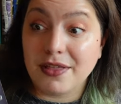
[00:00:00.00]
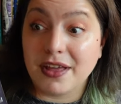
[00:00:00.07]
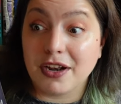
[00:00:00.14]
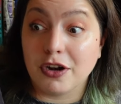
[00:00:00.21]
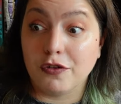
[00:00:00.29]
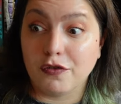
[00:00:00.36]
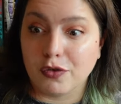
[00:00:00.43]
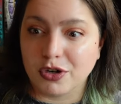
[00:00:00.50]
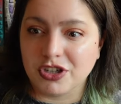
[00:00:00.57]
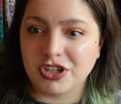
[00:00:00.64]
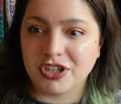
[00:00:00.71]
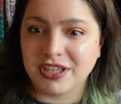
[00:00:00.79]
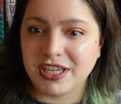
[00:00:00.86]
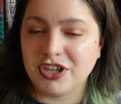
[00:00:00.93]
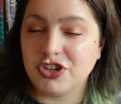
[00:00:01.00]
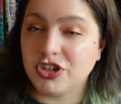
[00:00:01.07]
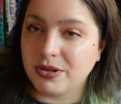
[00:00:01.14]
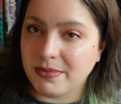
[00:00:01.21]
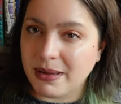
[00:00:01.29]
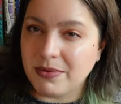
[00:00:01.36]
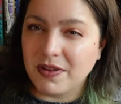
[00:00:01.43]
that unfortunately she
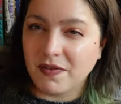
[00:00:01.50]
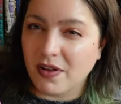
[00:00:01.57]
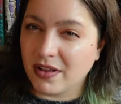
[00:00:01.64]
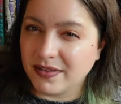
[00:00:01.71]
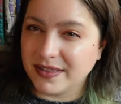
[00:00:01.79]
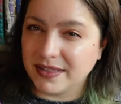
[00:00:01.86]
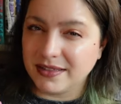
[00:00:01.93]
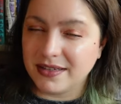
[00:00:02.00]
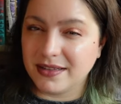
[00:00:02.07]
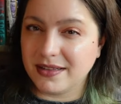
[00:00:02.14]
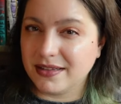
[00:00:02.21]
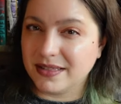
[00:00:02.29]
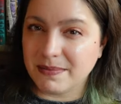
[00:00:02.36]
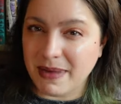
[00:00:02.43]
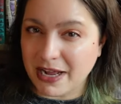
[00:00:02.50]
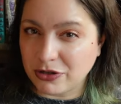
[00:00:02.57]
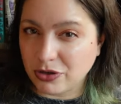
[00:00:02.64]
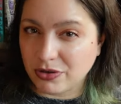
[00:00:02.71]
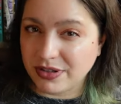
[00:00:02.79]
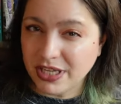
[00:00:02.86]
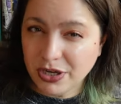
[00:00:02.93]
maybe falls into this
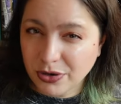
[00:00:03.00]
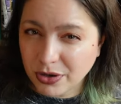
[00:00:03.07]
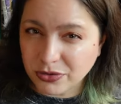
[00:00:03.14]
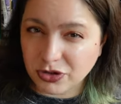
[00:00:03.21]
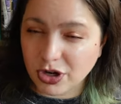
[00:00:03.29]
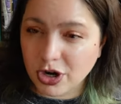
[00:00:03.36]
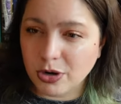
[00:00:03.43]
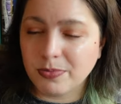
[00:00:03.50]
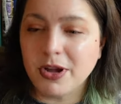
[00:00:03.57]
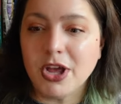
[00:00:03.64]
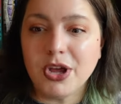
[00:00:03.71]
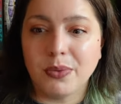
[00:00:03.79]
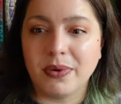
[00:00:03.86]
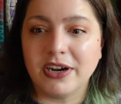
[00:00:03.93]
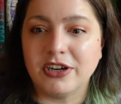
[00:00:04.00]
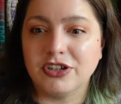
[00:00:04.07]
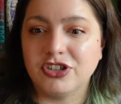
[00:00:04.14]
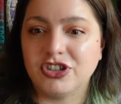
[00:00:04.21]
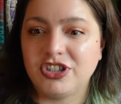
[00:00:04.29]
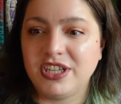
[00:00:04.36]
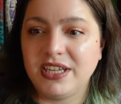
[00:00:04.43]
magical Negro trope where
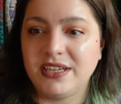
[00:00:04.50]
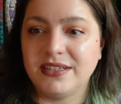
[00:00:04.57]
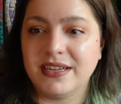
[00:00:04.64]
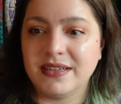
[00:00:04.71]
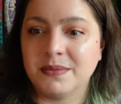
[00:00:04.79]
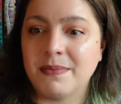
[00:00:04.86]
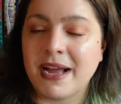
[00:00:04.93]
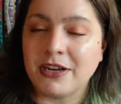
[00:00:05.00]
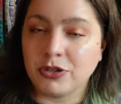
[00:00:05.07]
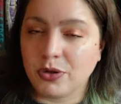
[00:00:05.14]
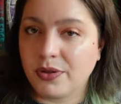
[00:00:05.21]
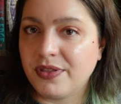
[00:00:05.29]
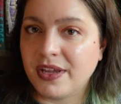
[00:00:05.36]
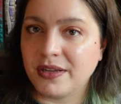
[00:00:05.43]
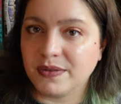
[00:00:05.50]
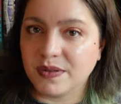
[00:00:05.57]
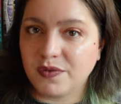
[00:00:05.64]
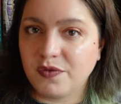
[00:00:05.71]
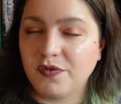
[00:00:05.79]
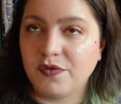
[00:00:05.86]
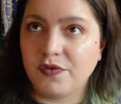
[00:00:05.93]
she does magical things
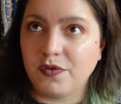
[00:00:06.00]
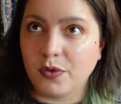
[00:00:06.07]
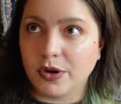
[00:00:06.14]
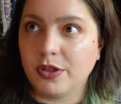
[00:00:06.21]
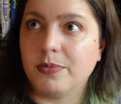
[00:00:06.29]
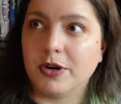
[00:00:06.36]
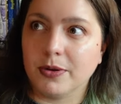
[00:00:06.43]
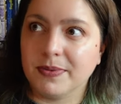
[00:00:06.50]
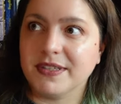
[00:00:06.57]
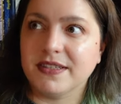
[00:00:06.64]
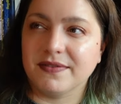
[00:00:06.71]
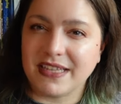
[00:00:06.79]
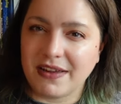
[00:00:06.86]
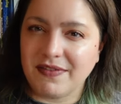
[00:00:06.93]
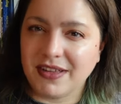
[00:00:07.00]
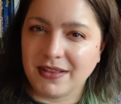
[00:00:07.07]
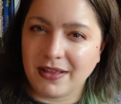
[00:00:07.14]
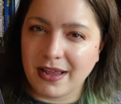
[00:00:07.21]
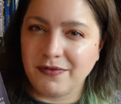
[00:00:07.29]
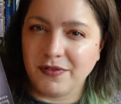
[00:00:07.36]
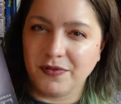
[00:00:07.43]
for the purpose of saving the
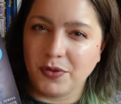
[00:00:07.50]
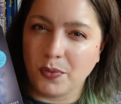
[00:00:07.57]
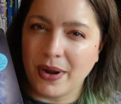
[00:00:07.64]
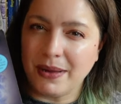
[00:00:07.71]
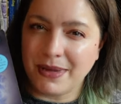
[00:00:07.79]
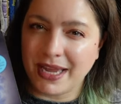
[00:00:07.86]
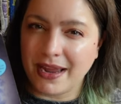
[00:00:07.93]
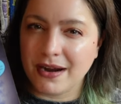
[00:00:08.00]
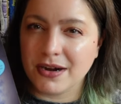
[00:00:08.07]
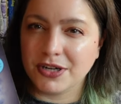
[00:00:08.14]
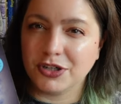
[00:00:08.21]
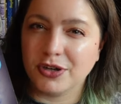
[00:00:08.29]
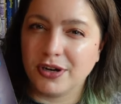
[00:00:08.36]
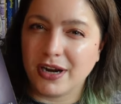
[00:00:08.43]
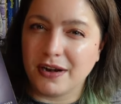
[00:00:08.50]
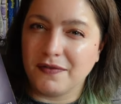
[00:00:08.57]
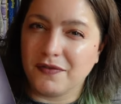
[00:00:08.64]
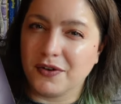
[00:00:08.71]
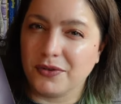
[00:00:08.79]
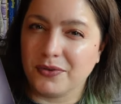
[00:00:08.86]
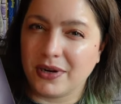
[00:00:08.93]
life of the white main character and
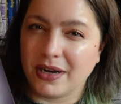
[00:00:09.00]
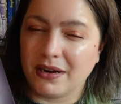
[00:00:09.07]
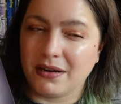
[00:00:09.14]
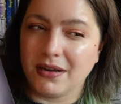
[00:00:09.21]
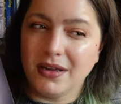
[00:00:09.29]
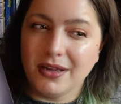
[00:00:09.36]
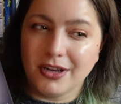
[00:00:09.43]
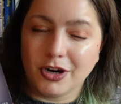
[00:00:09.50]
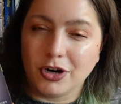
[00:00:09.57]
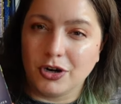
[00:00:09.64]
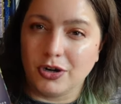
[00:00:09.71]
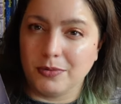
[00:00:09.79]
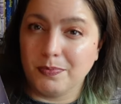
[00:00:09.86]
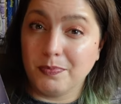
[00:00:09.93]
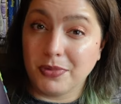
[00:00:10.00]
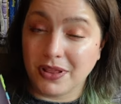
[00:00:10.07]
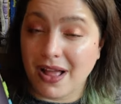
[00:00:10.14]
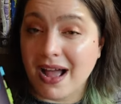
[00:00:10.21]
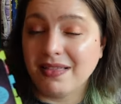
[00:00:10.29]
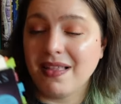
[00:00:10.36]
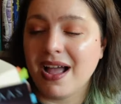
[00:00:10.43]
furthering her
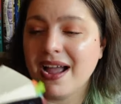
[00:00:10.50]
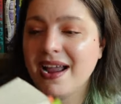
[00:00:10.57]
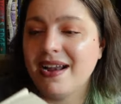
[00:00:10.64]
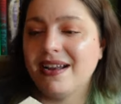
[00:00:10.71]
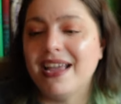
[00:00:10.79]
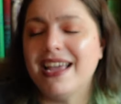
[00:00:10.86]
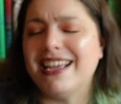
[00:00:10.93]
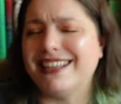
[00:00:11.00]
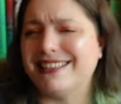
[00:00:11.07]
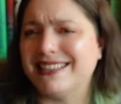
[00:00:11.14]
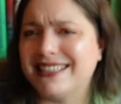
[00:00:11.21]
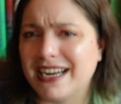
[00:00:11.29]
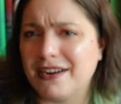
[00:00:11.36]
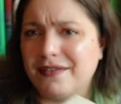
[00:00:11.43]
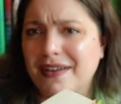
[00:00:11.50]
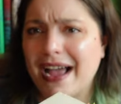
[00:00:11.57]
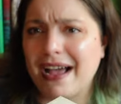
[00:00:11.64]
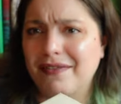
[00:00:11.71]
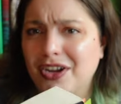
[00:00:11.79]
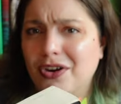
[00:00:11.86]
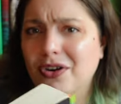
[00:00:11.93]
plot line instead of
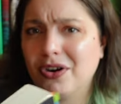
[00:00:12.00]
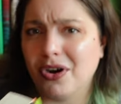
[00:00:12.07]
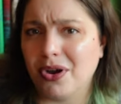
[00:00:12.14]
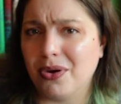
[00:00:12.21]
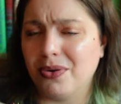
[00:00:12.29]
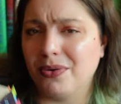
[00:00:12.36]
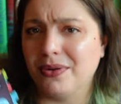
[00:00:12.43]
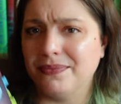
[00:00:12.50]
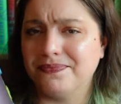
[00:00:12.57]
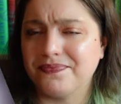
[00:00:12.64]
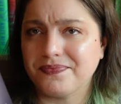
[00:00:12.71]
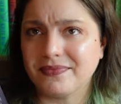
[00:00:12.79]
having her own